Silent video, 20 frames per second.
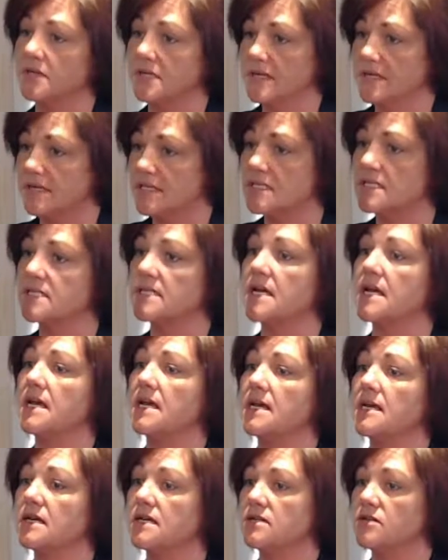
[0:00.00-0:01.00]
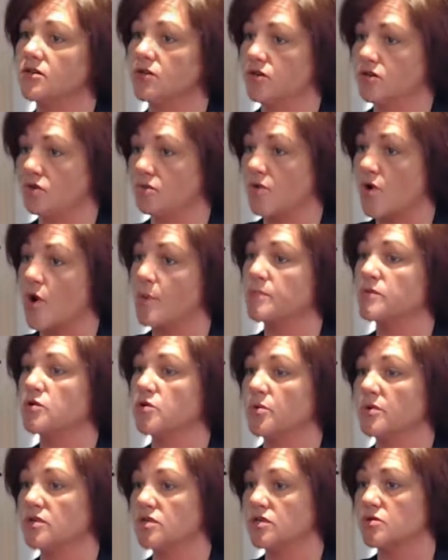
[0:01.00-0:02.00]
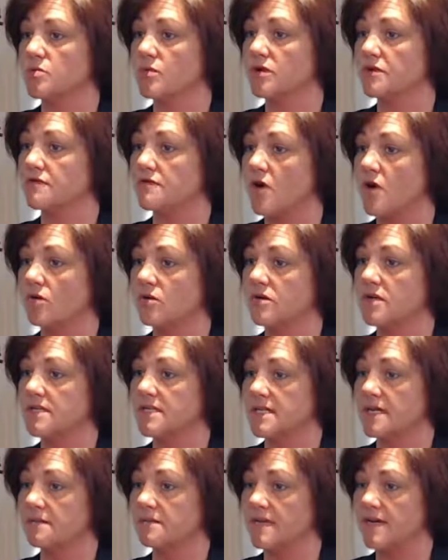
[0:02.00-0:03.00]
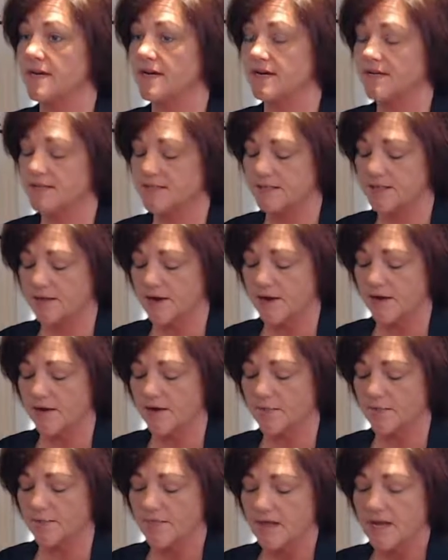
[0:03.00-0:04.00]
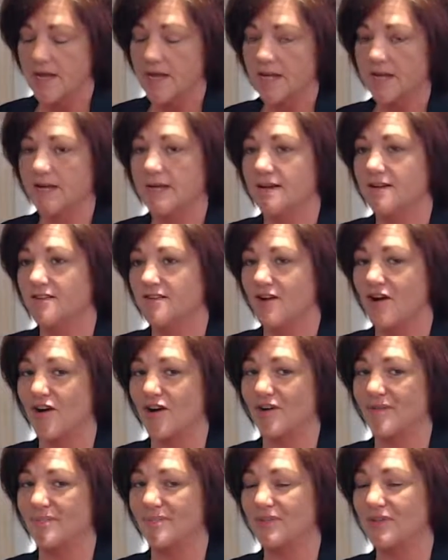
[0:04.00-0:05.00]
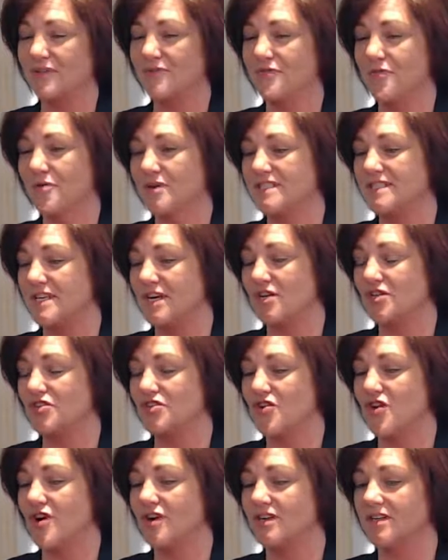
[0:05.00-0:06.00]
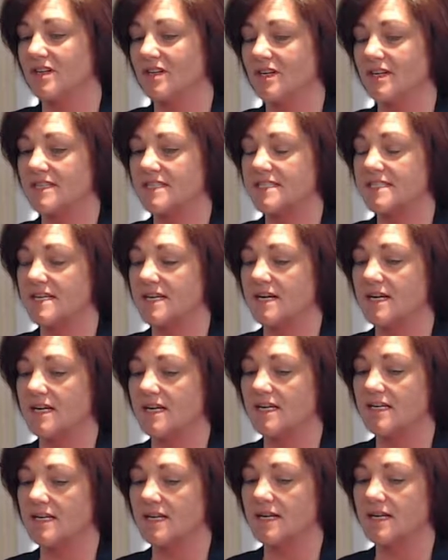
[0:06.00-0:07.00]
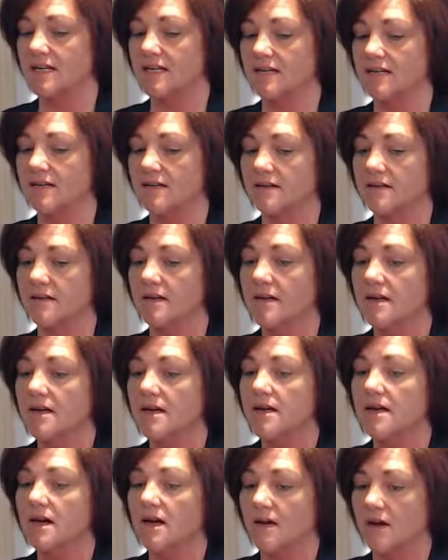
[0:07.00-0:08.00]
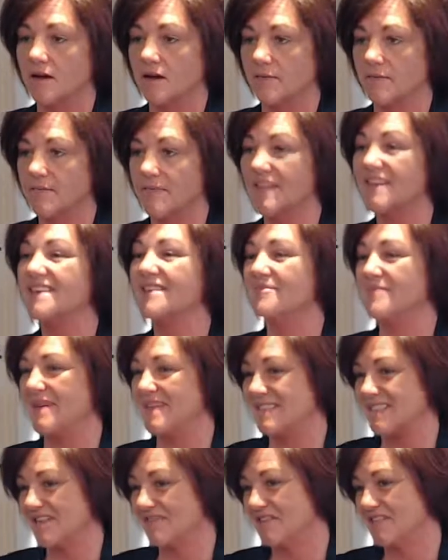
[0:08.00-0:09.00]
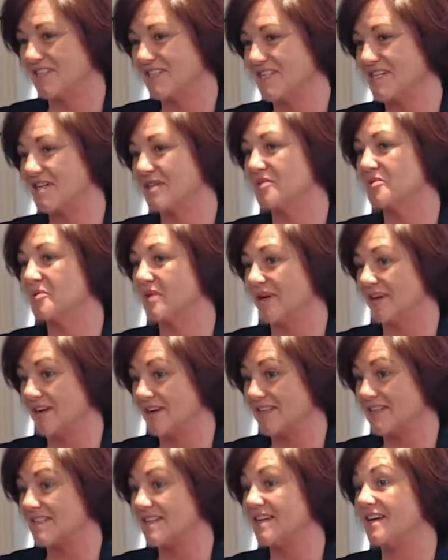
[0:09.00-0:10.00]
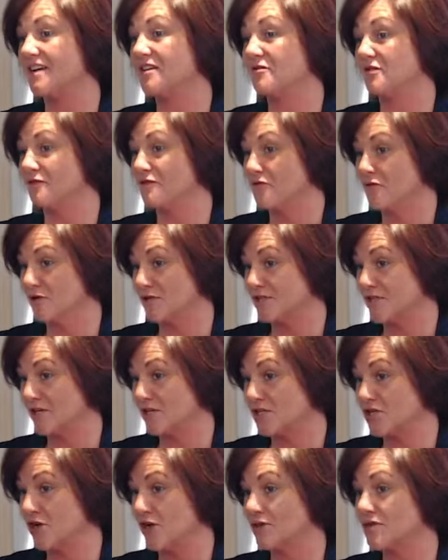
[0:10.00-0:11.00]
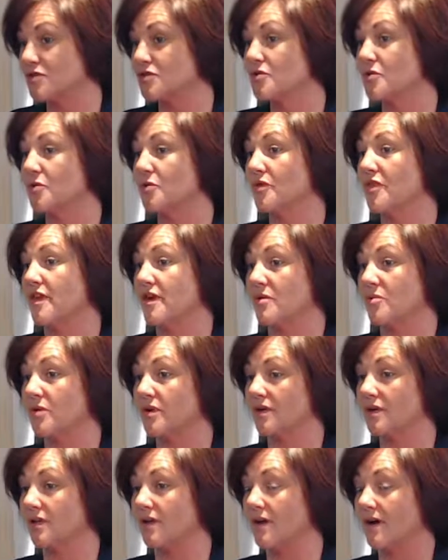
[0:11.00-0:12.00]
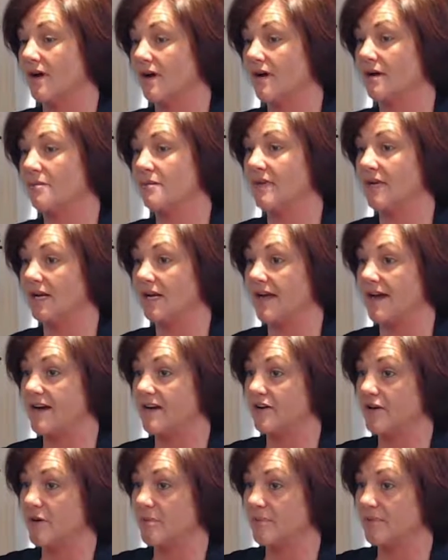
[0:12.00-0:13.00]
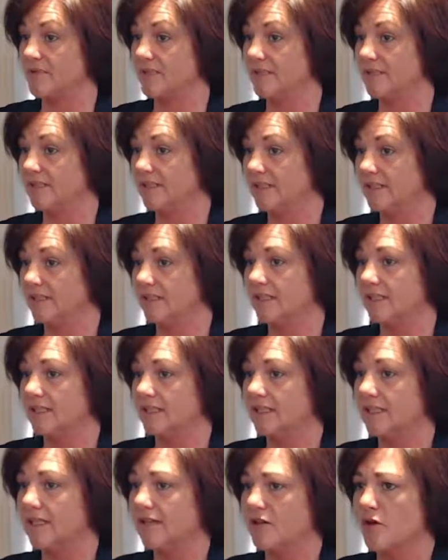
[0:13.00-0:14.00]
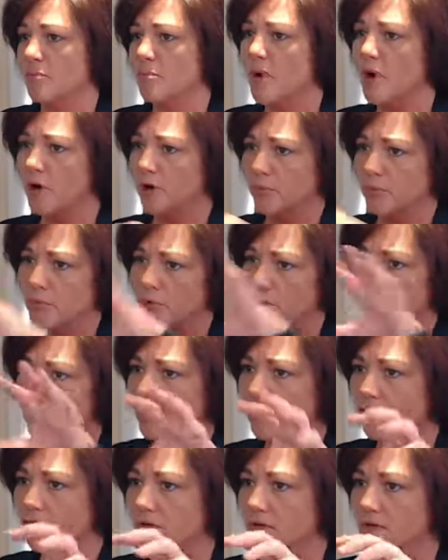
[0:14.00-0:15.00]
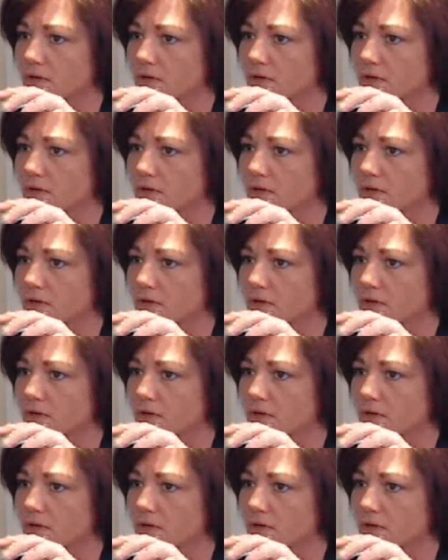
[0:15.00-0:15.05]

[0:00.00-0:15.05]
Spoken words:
United States, Europe, so we just want to follow the same date. Here, the Fort St. John city declare May 17 Awareness Day here in Fort St. John, so they will light up the Parmore.